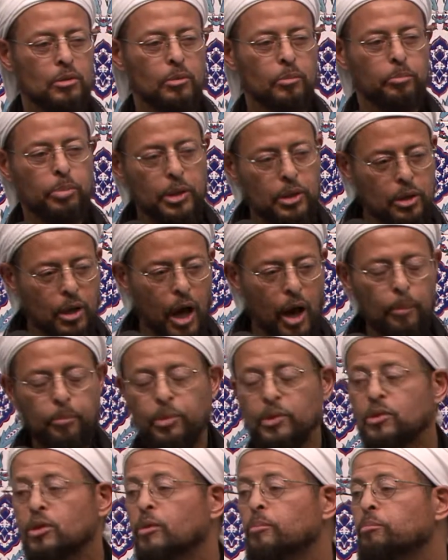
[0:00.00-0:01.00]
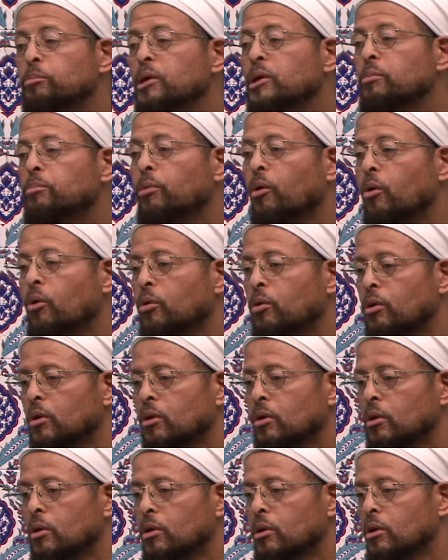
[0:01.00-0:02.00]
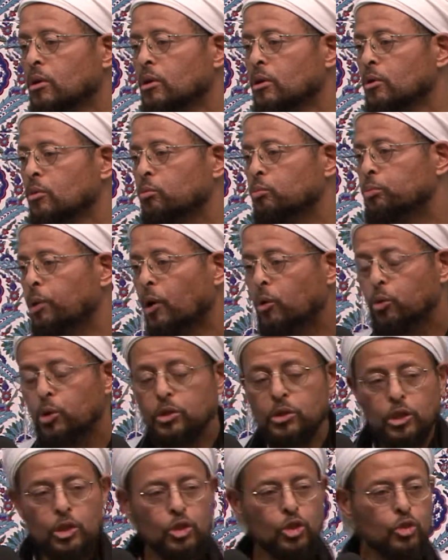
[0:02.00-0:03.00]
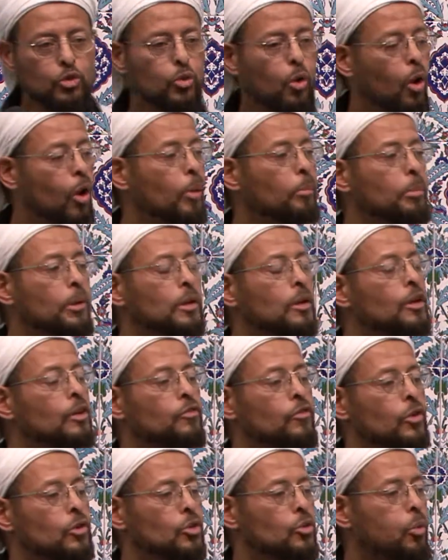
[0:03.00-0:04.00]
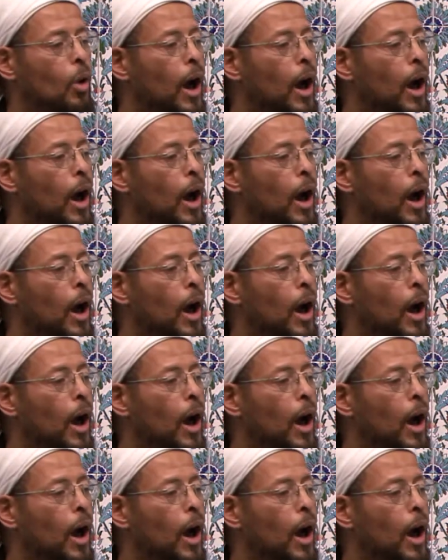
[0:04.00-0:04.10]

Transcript: Be competent people. But we need strong believers.